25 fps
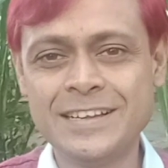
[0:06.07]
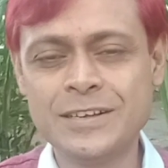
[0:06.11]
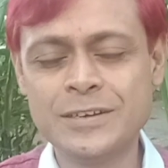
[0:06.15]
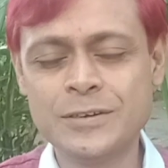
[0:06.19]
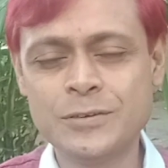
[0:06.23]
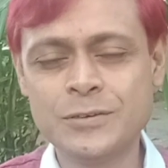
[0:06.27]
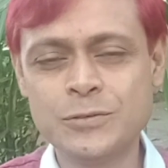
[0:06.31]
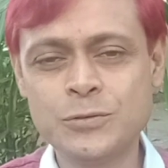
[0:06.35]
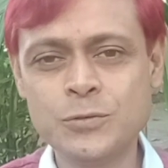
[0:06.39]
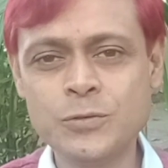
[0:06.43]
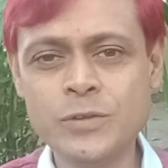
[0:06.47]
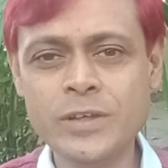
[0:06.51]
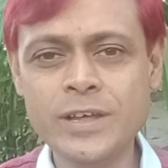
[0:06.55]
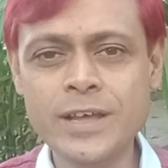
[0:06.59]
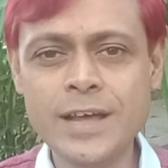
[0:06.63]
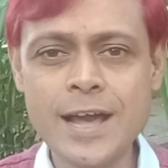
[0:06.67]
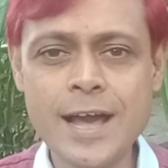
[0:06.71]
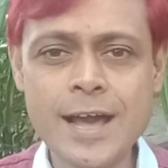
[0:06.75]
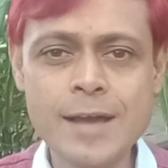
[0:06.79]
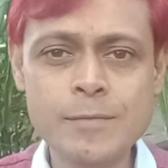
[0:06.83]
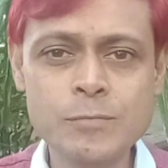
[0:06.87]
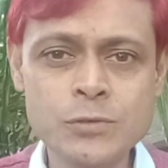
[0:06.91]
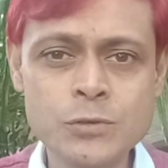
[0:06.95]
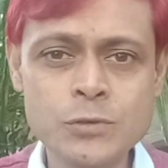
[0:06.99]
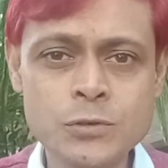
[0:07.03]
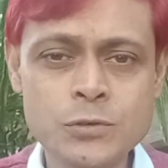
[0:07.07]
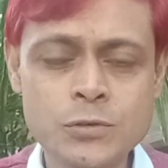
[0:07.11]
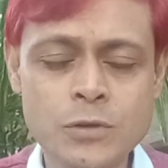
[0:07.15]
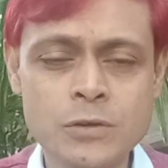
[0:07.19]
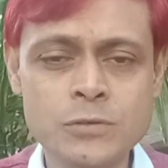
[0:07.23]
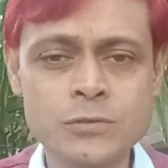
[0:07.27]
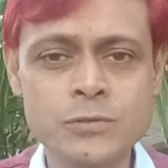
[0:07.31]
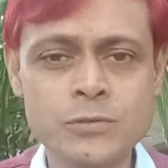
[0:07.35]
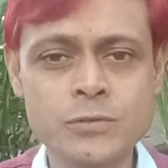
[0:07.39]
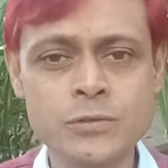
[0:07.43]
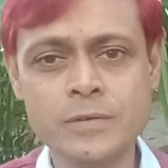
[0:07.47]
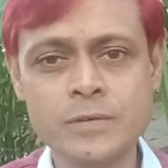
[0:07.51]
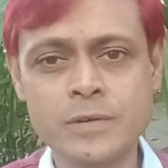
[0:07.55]
Today, I'm going to talk
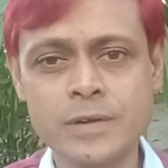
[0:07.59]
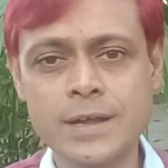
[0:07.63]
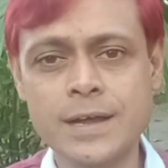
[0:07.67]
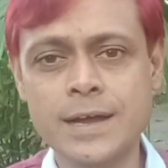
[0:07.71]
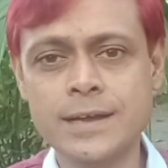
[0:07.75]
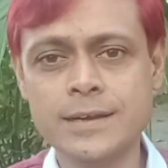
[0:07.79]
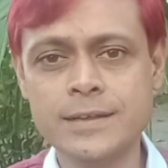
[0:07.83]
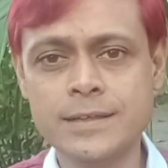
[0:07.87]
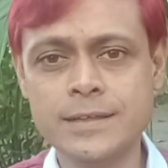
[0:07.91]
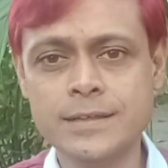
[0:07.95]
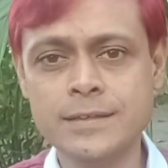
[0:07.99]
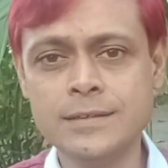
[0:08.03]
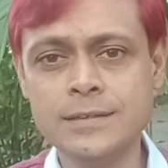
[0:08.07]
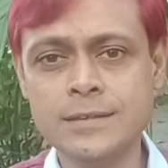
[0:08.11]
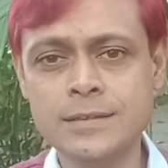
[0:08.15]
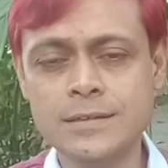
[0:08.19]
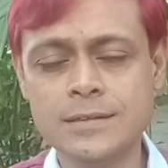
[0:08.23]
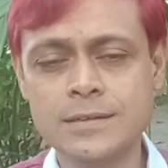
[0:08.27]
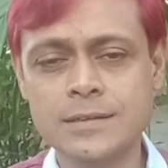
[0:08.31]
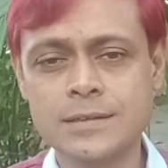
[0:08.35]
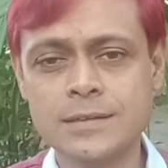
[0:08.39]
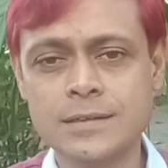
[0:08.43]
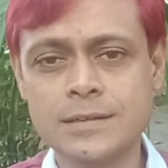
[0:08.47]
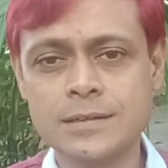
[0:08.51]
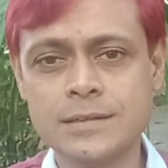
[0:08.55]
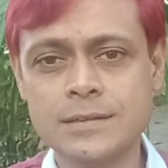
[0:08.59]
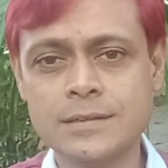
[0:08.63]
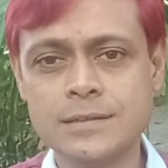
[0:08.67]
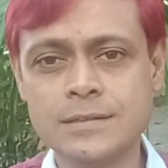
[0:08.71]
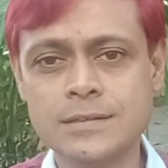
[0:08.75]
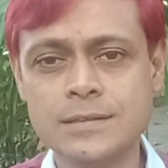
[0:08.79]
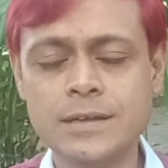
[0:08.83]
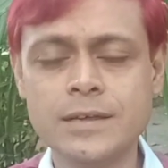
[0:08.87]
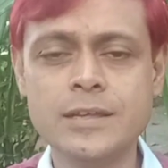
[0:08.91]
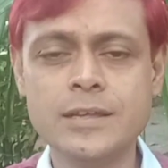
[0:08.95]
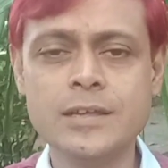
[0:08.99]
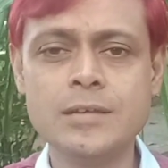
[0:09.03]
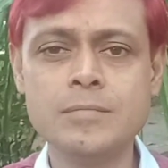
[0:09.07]
to you regarding
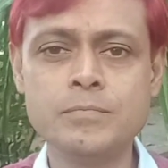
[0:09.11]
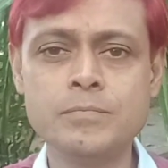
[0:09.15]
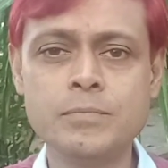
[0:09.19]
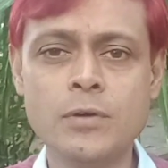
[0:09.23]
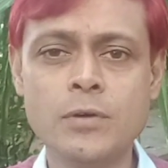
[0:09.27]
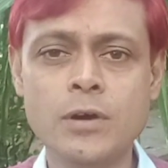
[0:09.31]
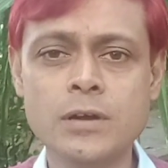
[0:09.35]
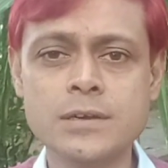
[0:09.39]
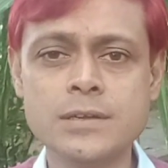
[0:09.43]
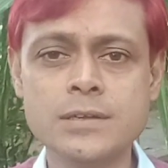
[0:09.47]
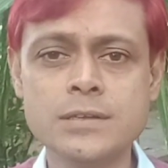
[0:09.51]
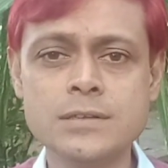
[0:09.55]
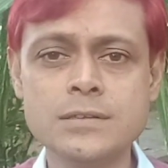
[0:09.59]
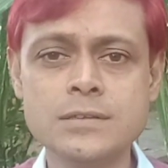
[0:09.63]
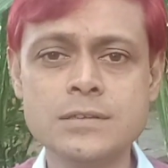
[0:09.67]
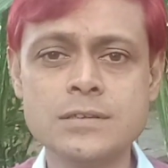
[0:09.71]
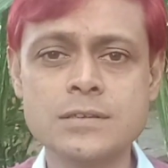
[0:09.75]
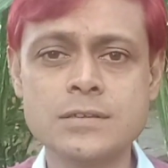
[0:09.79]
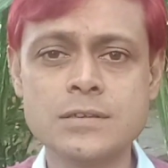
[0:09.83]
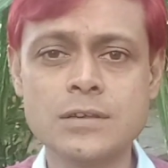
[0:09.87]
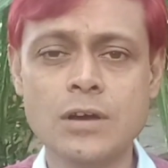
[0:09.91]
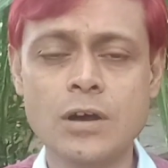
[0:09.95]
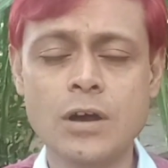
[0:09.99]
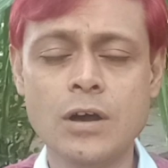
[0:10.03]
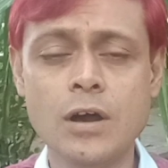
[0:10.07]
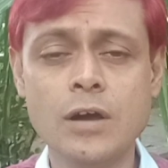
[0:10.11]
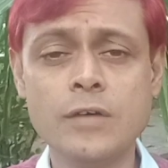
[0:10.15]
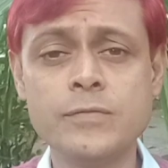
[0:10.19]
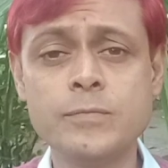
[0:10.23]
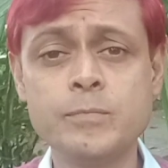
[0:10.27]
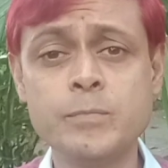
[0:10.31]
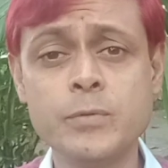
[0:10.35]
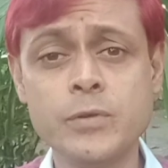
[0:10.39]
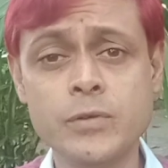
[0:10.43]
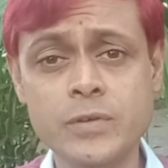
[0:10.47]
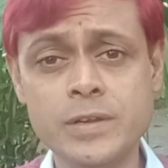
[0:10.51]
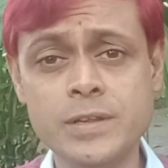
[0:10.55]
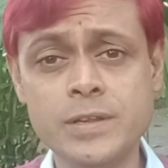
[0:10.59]
the importance of
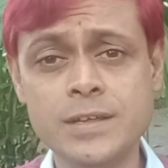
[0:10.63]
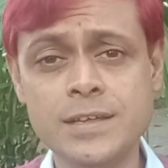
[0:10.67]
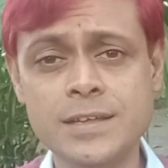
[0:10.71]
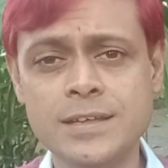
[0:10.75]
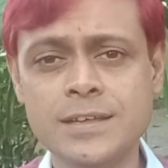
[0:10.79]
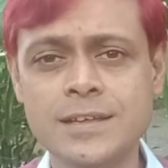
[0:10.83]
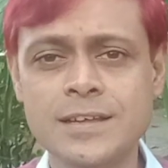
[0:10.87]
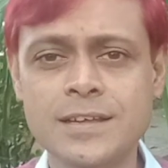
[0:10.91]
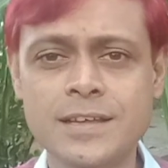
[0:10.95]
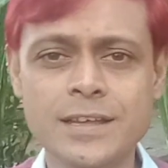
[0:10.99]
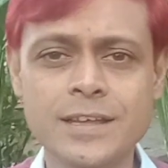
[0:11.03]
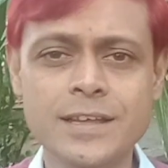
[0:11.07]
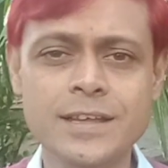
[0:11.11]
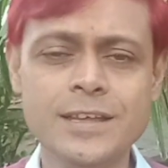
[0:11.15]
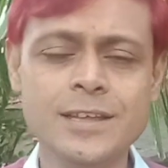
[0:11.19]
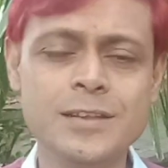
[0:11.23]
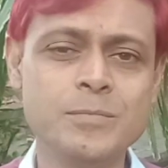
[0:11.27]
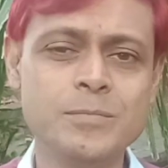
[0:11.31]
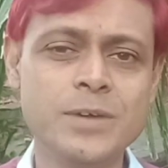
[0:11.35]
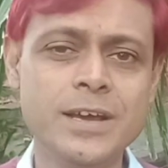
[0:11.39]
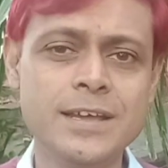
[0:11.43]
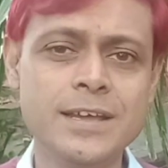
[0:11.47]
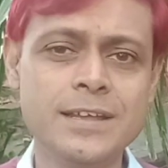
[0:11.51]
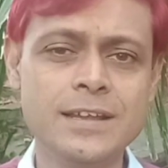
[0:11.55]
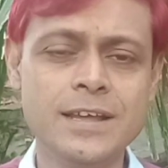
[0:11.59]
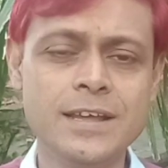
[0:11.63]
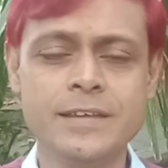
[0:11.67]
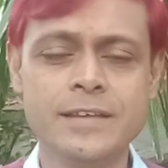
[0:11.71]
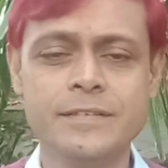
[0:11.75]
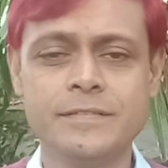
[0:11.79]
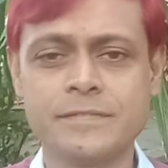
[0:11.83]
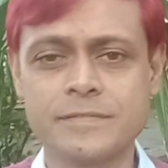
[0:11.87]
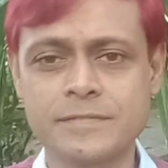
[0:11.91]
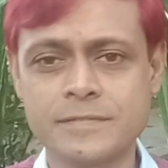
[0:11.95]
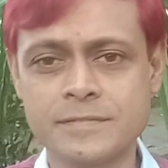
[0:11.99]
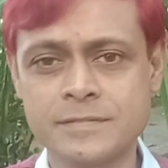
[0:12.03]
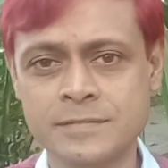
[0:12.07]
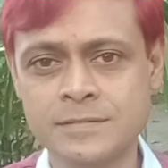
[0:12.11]
purity in my life.